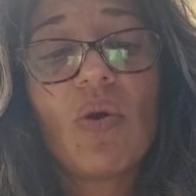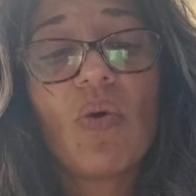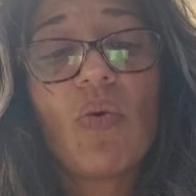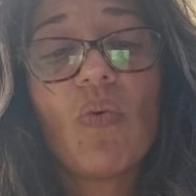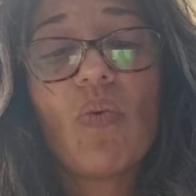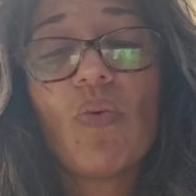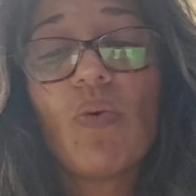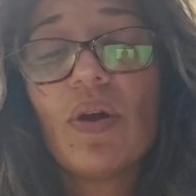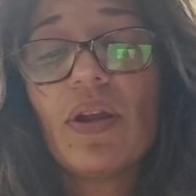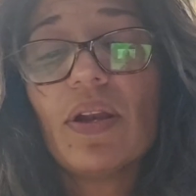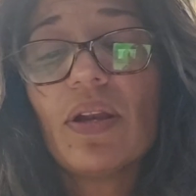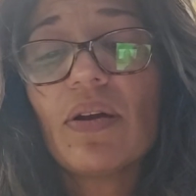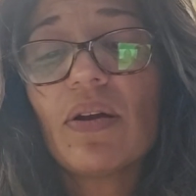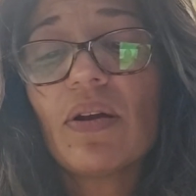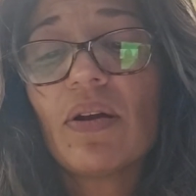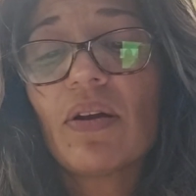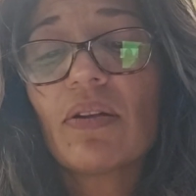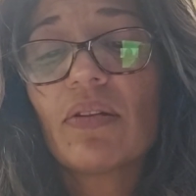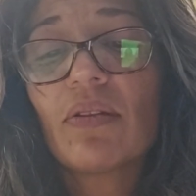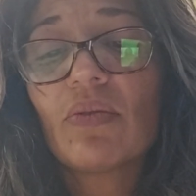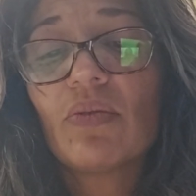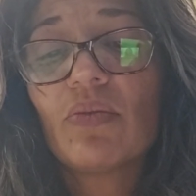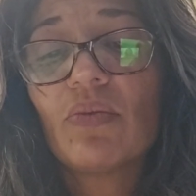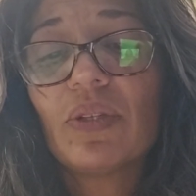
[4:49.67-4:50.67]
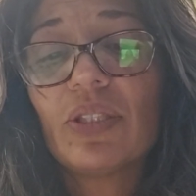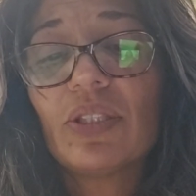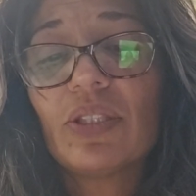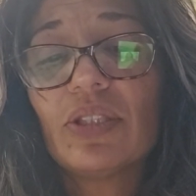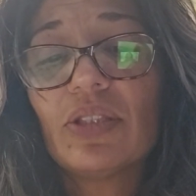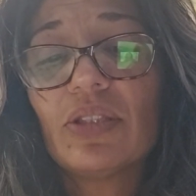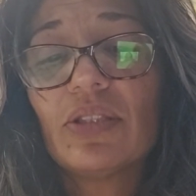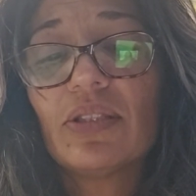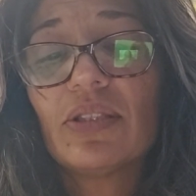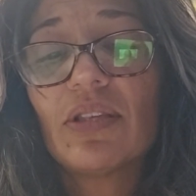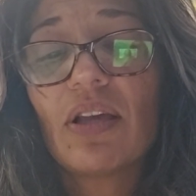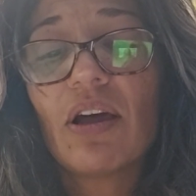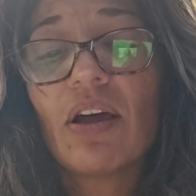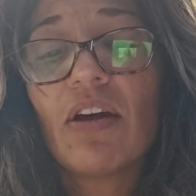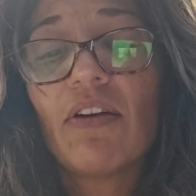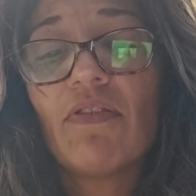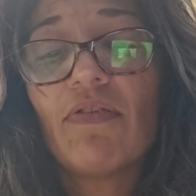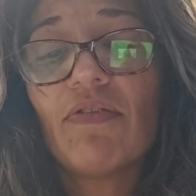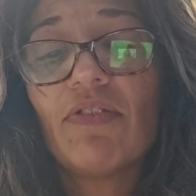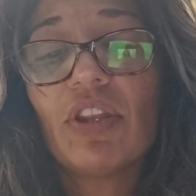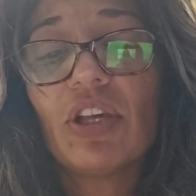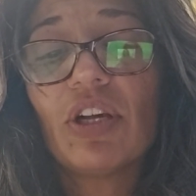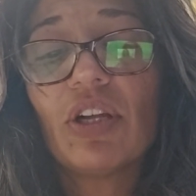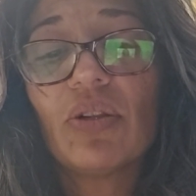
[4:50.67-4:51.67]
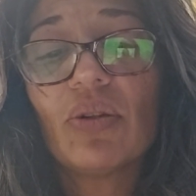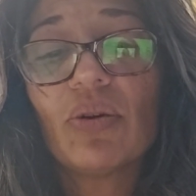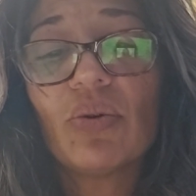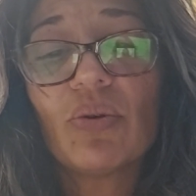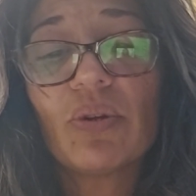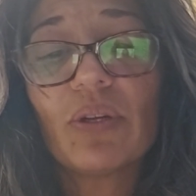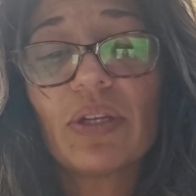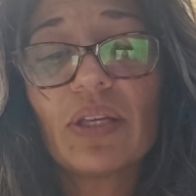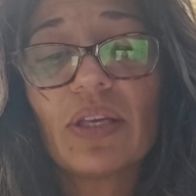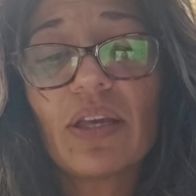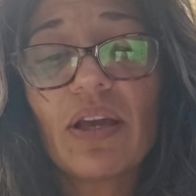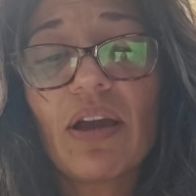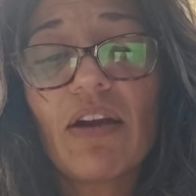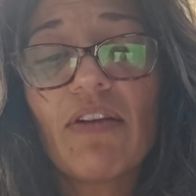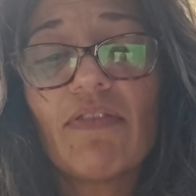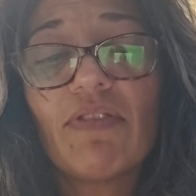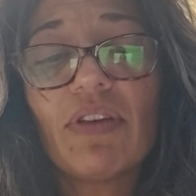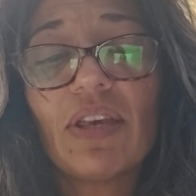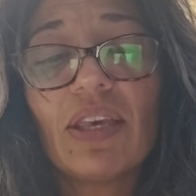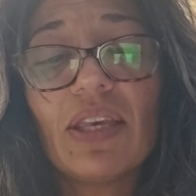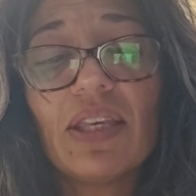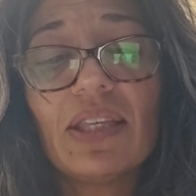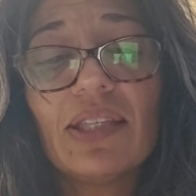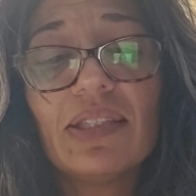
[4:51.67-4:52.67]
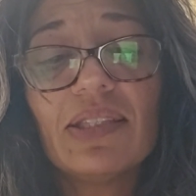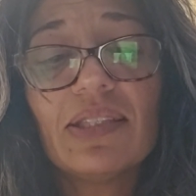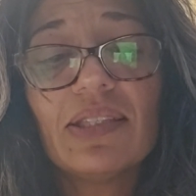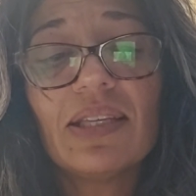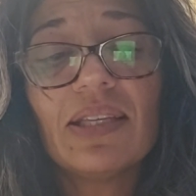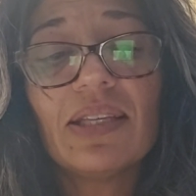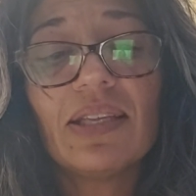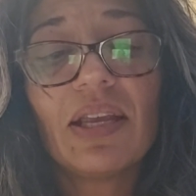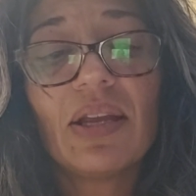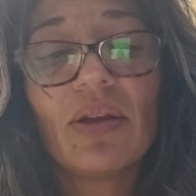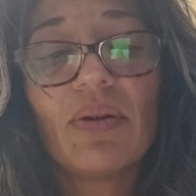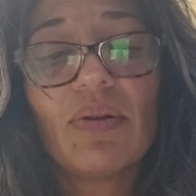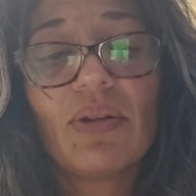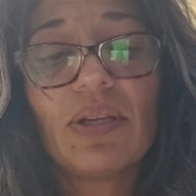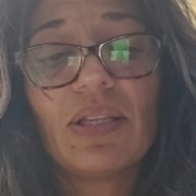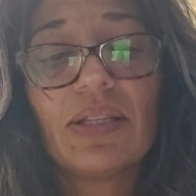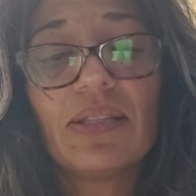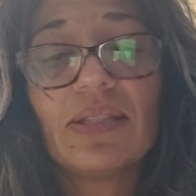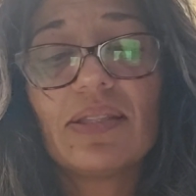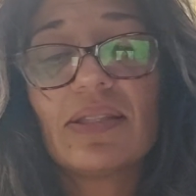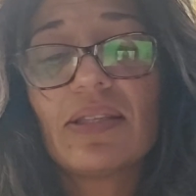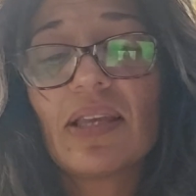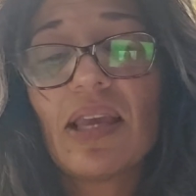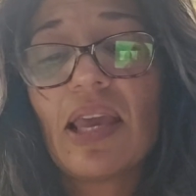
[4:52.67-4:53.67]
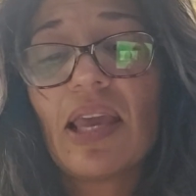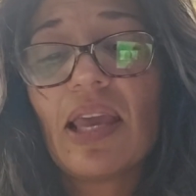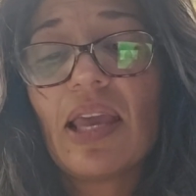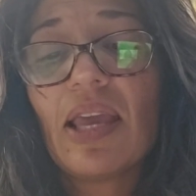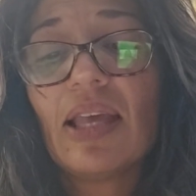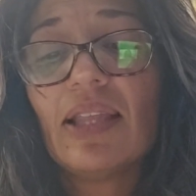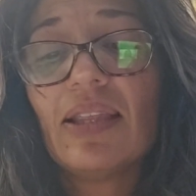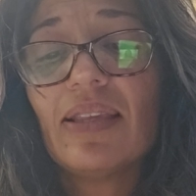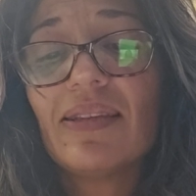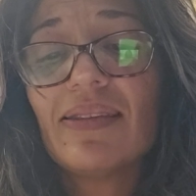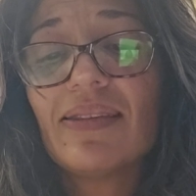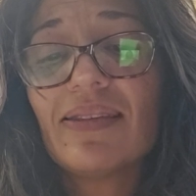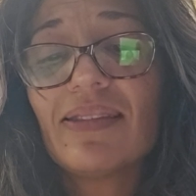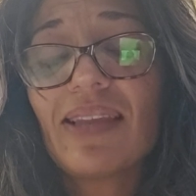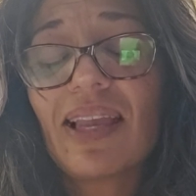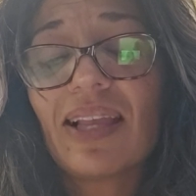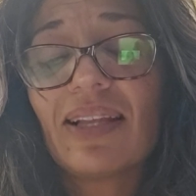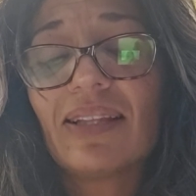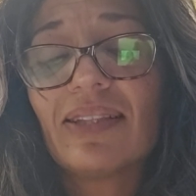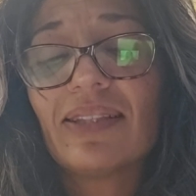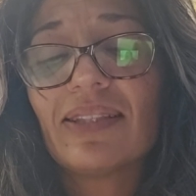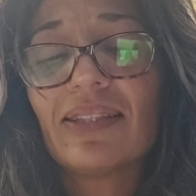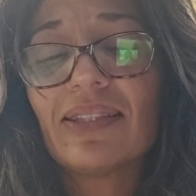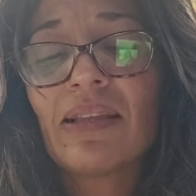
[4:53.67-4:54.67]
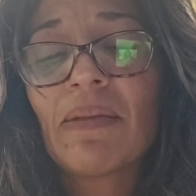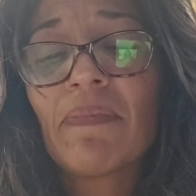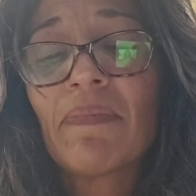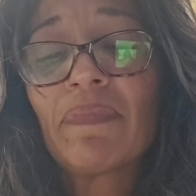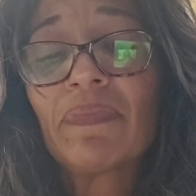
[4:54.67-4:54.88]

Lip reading: what are the riches of the glory of his inheritance in the saints,